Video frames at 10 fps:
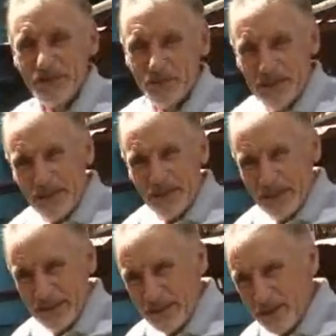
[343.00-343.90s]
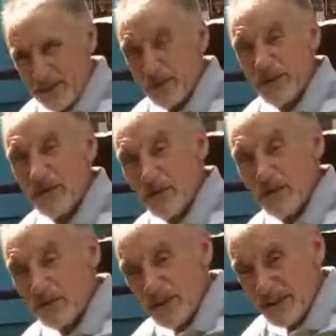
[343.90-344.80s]
because we
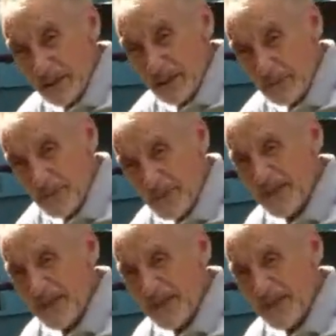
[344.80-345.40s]
can't go to that.